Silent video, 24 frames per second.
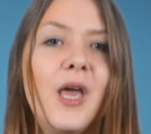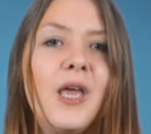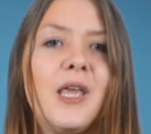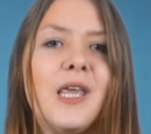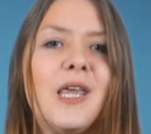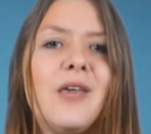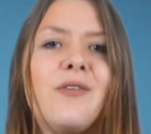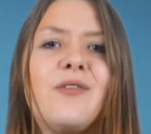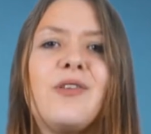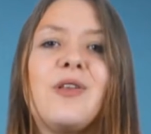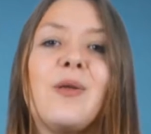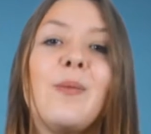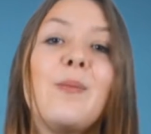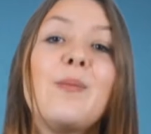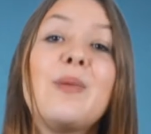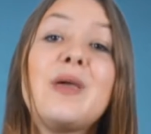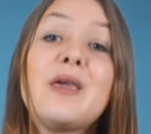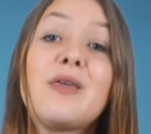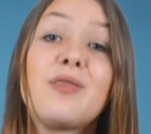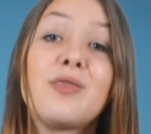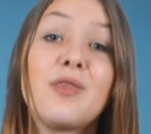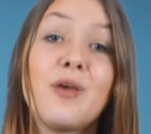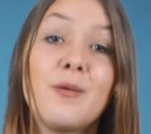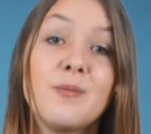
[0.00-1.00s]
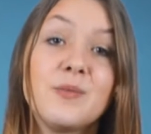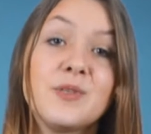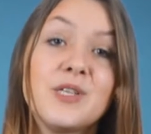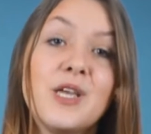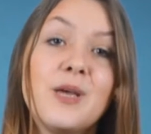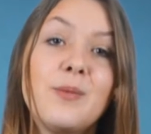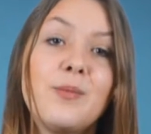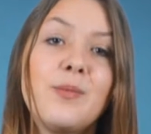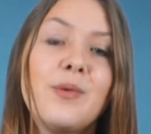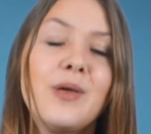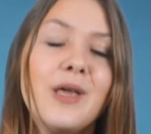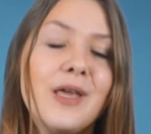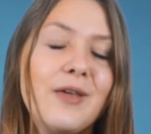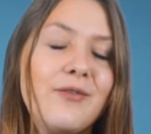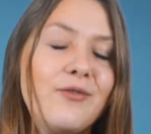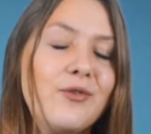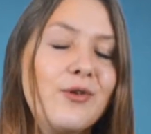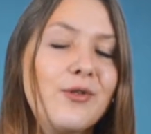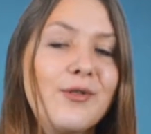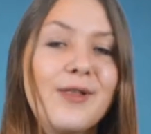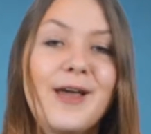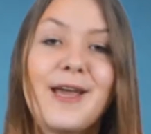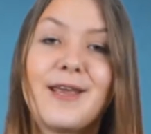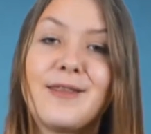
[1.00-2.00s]
Give it a big thumbs up if
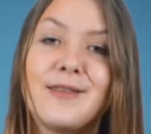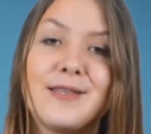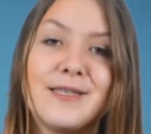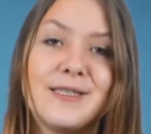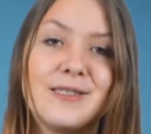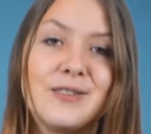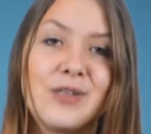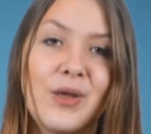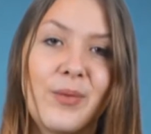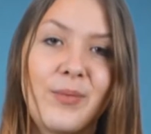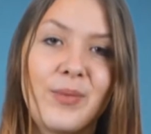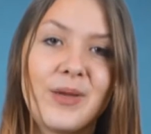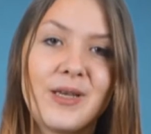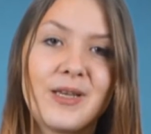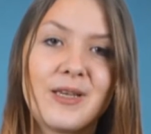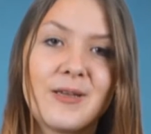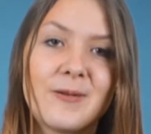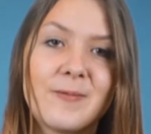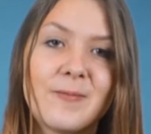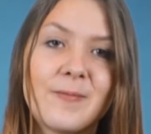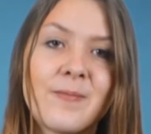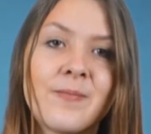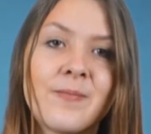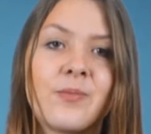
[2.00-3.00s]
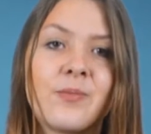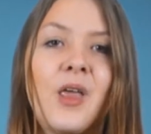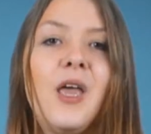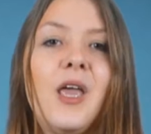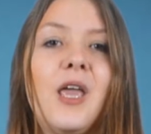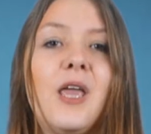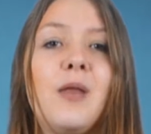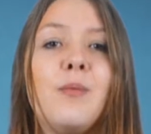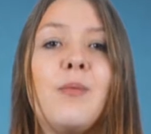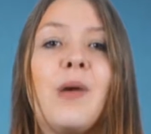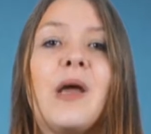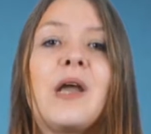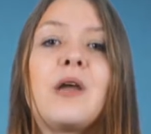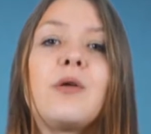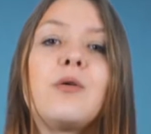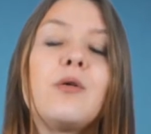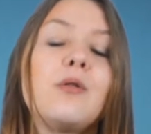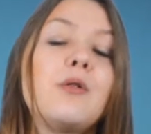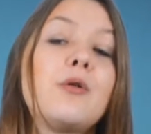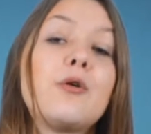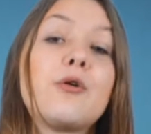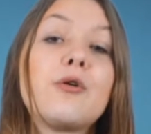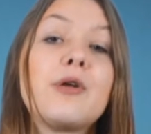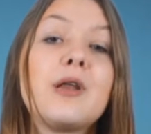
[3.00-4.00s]
you like this topic. In
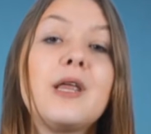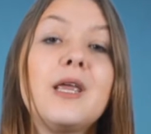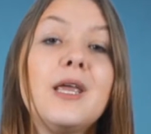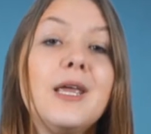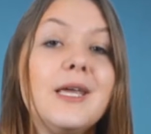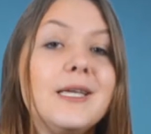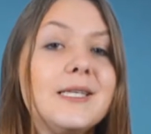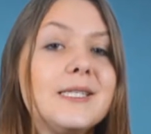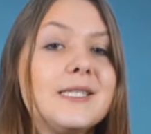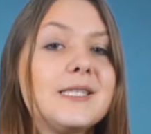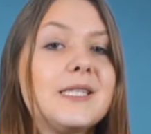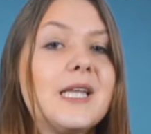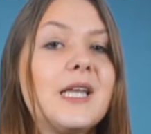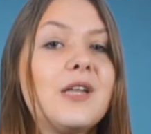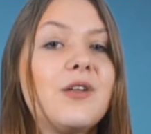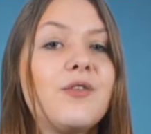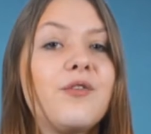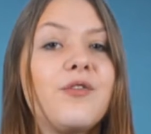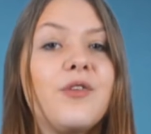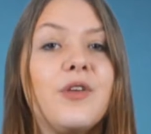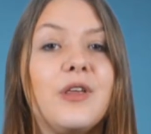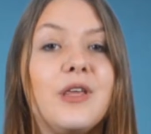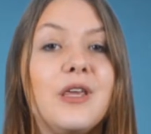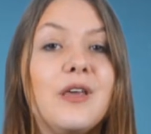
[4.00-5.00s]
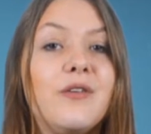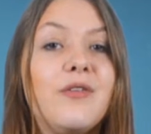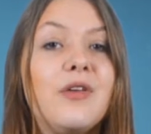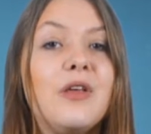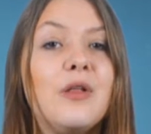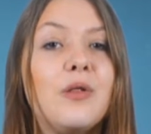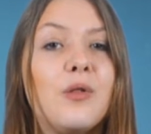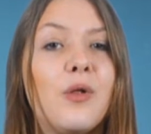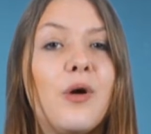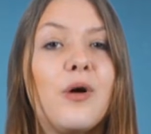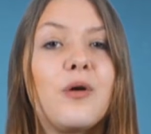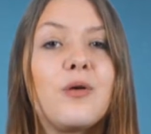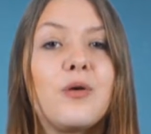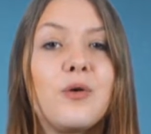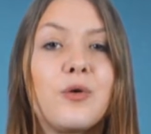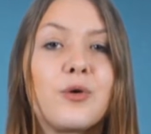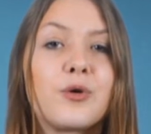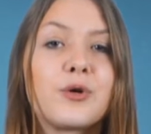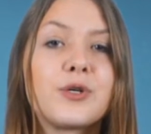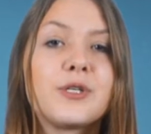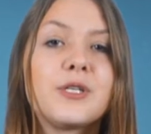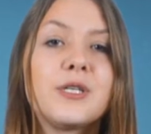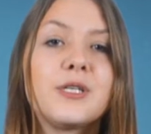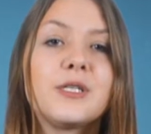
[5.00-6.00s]
microlearning, instead of giving long
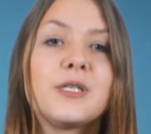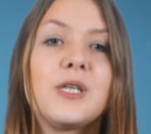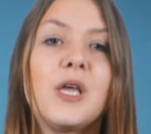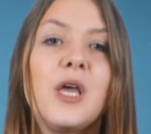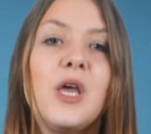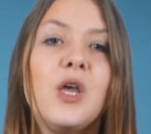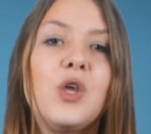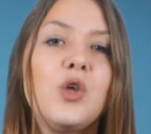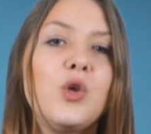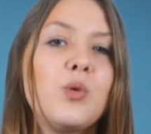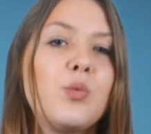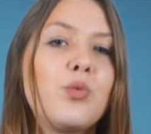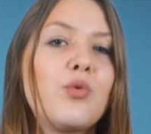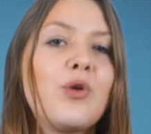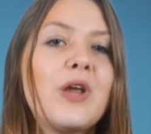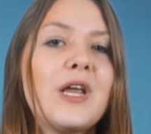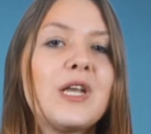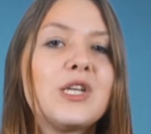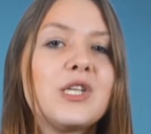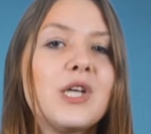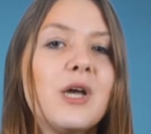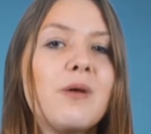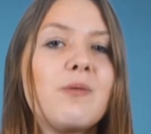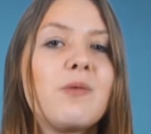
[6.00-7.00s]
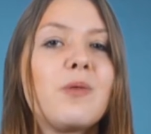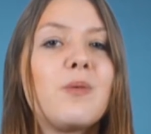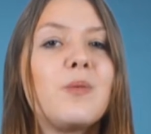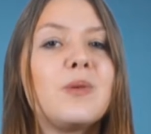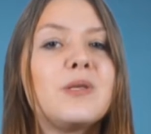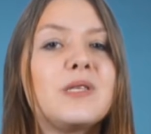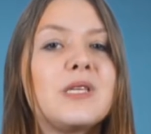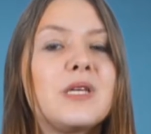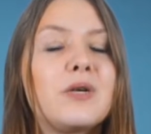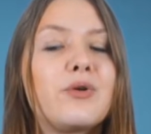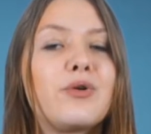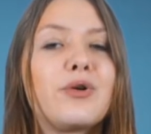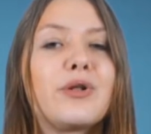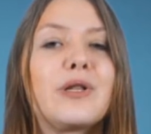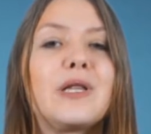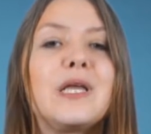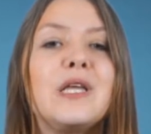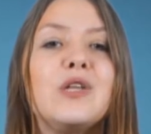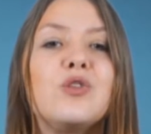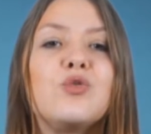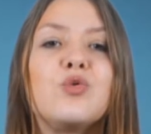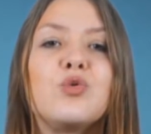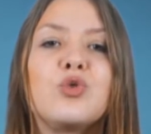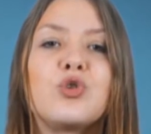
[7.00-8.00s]
courses, you break down the material
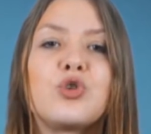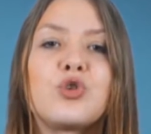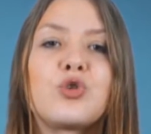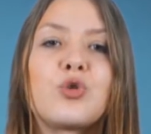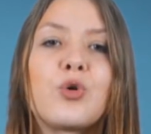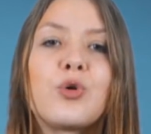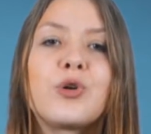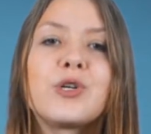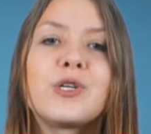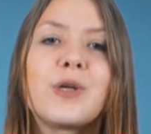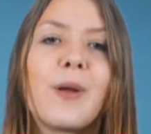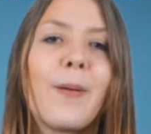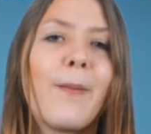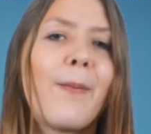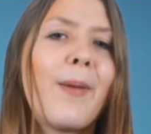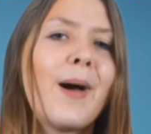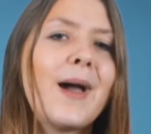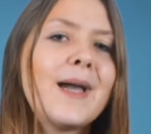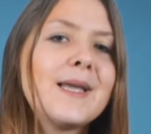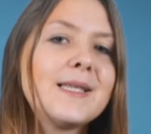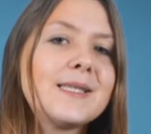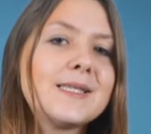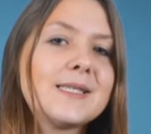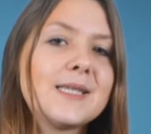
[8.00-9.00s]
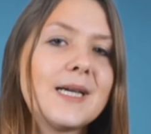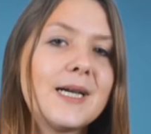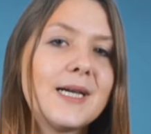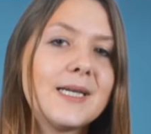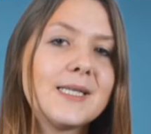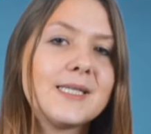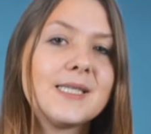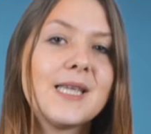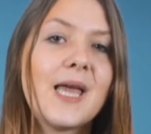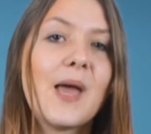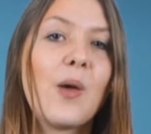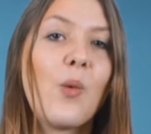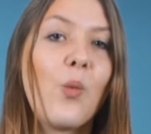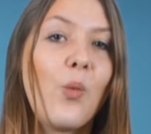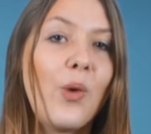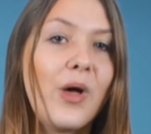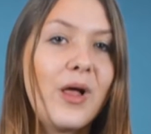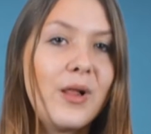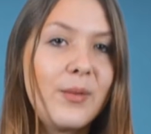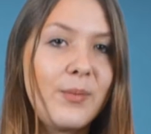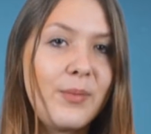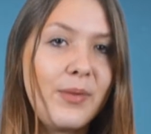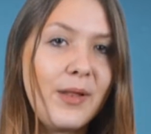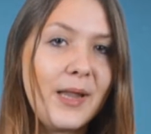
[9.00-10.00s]
into short, bite-sized and
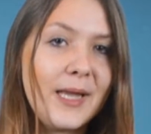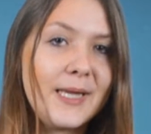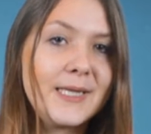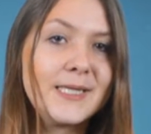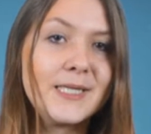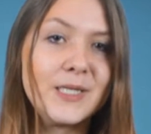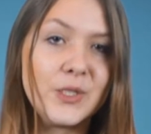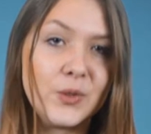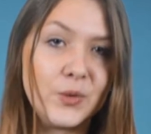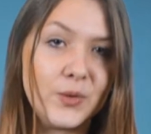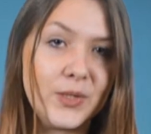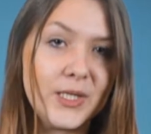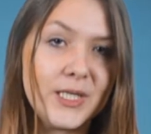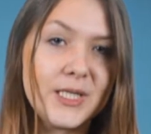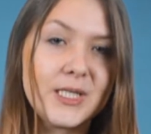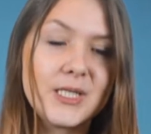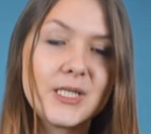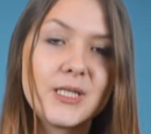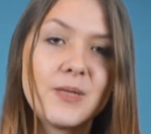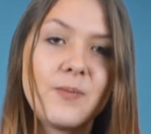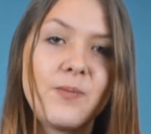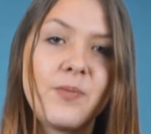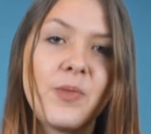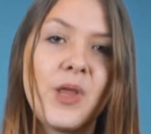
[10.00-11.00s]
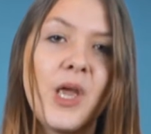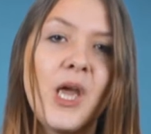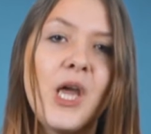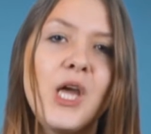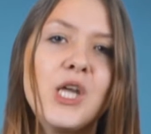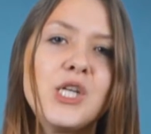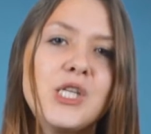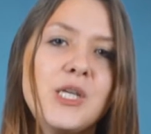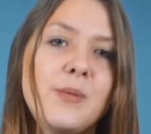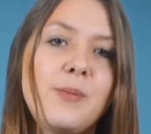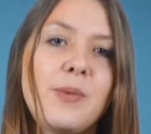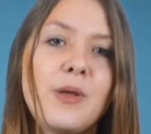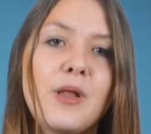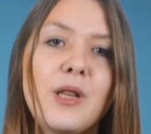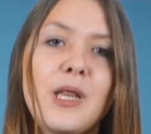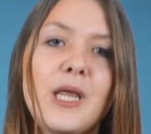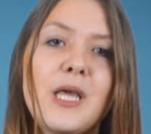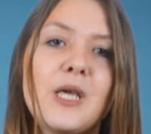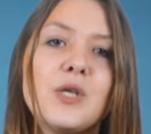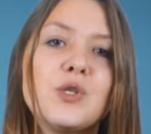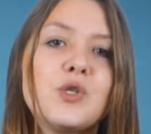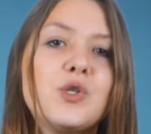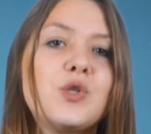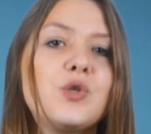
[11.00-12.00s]
well-planned units.
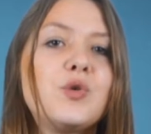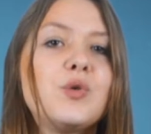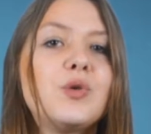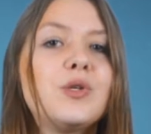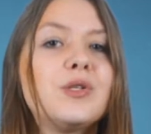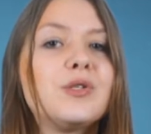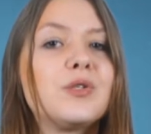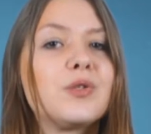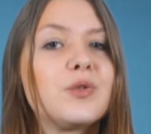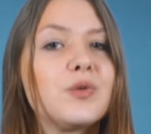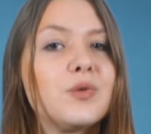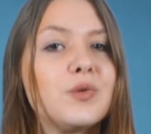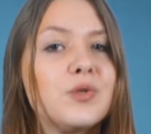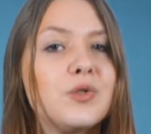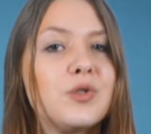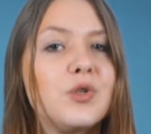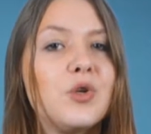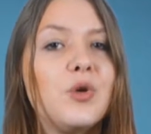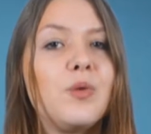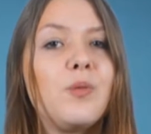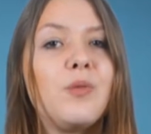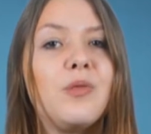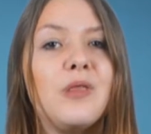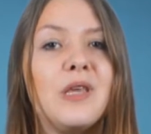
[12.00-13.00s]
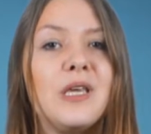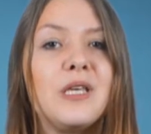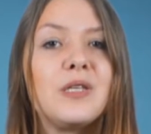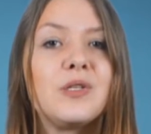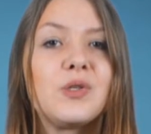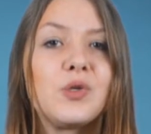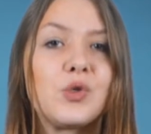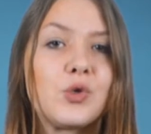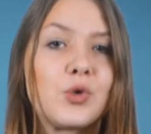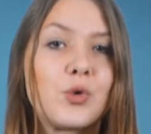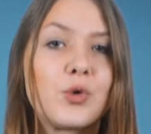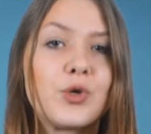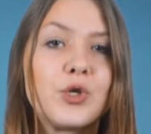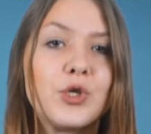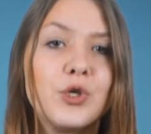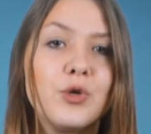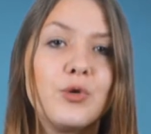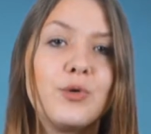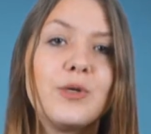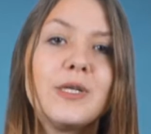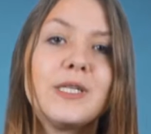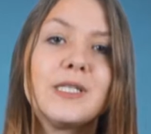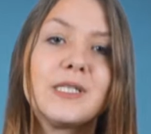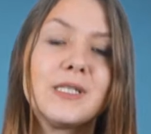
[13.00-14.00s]
Typically, students consume these short
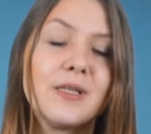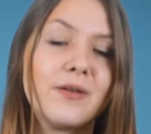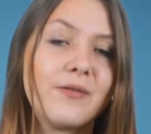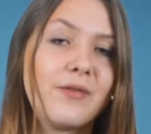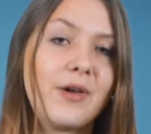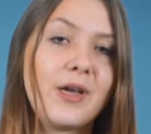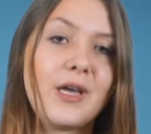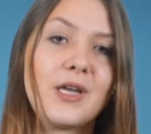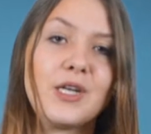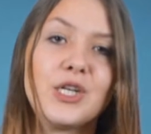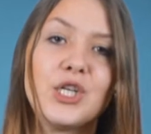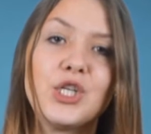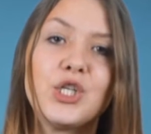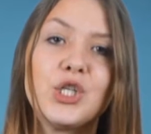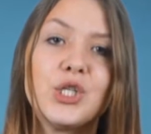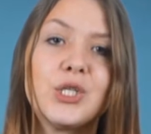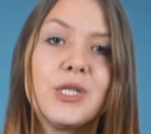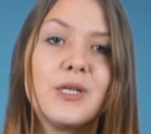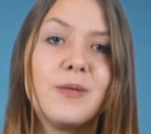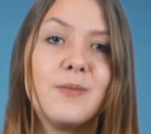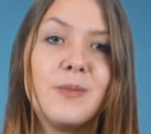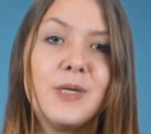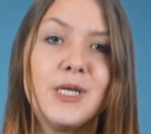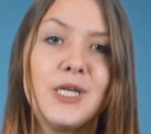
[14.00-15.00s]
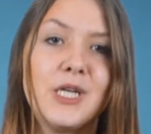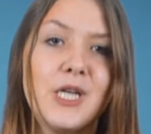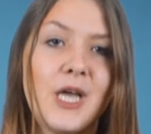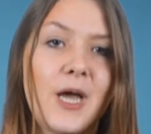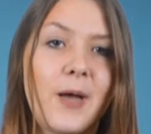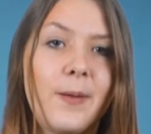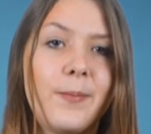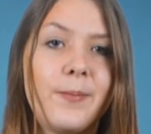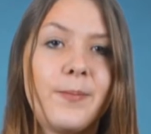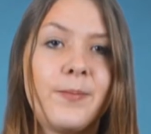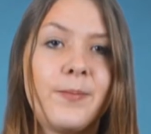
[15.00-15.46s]
units via digital media.